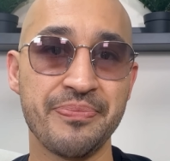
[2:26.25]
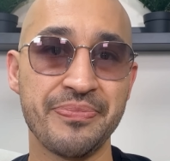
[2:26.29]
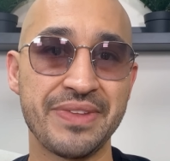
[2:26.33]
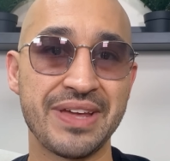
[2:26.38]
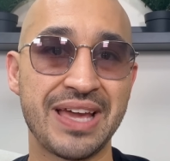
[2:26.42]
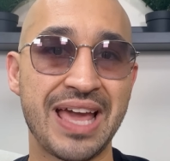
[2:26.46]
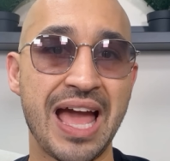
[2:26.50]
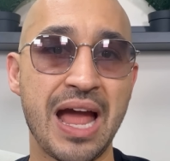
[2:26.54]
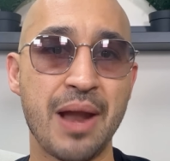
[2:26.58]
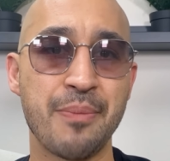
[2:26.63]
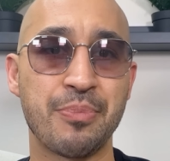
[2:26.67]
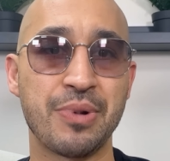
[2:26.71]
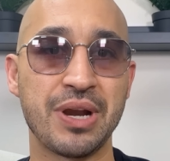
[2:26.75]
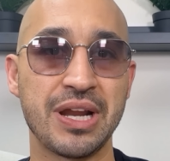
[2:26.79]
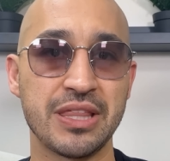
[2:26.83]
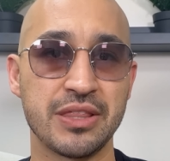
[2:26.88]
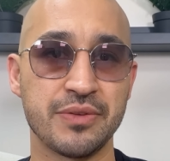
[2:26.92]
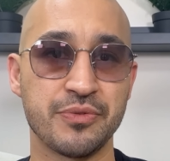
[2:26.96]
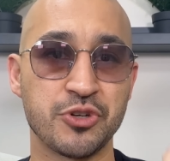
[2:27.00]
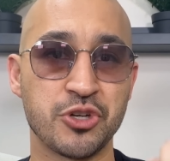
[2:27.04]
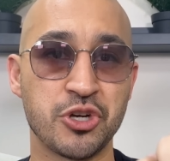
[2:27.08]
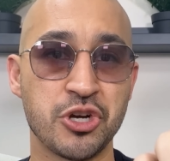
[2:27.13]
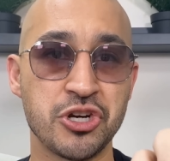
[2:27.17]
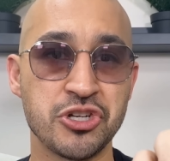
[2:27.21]
the cap rate,
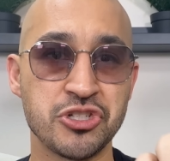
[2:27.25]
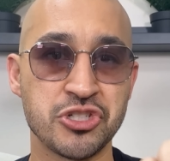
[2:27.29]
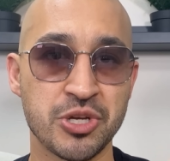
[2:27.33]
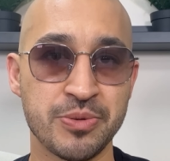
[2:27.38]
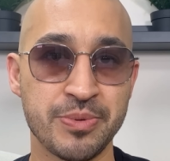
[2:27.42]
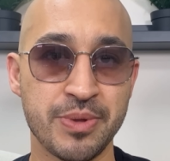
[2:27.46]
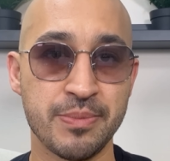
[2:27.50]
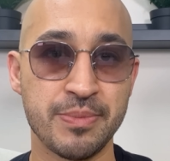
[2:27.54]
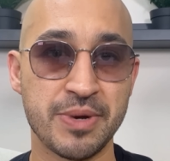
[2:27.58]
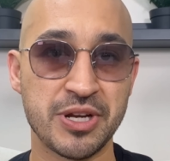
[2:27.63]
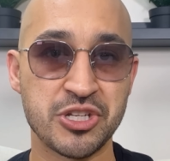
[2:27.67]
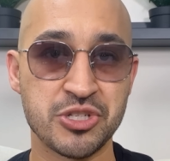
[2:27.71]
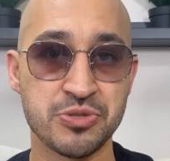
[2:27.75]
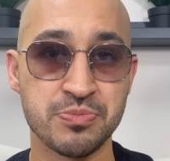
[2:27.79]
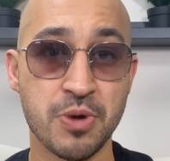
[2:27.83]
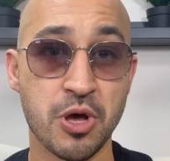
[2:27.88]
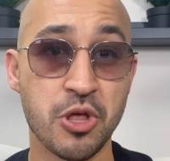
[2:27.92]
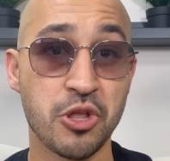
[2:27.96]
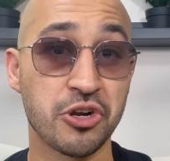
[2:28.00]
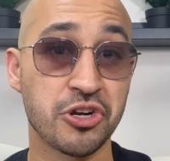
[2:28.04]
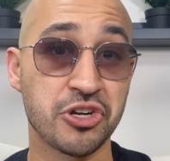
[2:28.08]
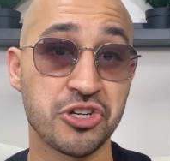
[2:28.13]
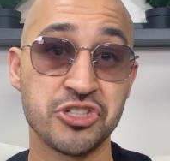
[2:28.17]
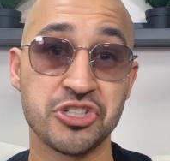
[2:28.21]
the return is going to be much
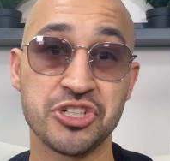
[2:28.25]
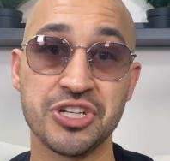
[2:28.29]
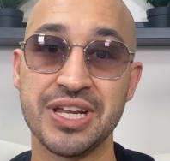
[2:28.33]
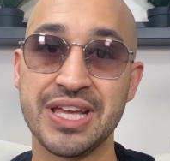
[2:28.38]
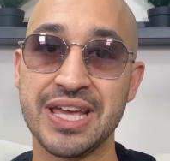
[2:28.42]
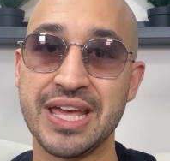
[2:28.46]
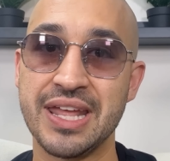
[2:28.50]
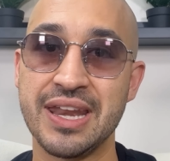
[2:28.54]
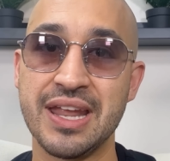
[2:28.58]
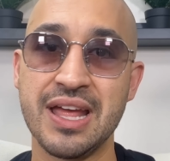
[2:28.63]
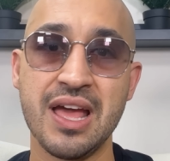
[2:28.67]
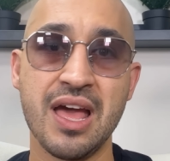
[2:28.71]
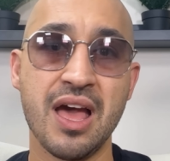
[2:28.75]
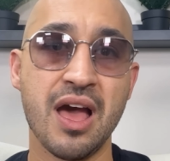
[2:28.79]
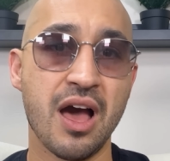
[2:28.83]
smaller because you're going to get